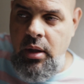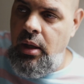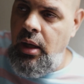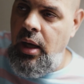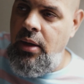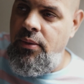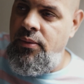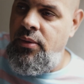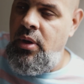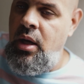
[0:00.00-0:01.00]
in
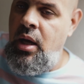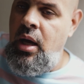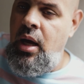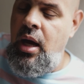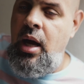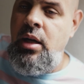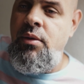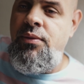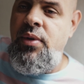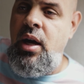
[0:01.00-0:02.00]
life. And
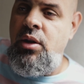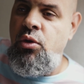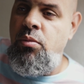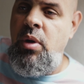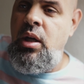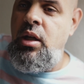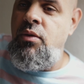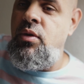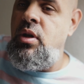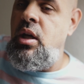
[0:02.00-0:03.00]
in fact, you may
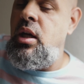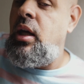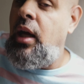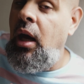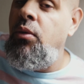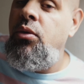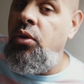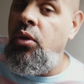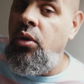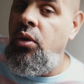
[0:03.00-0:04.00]
even
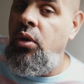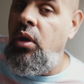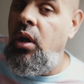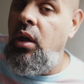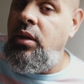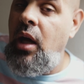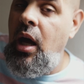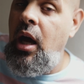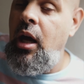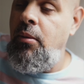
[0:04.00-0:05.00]
encounter a
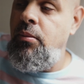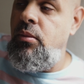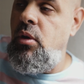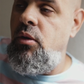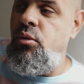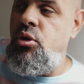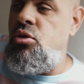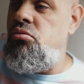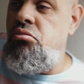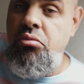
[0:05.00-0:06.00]
time of
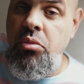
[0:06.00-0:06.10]
which,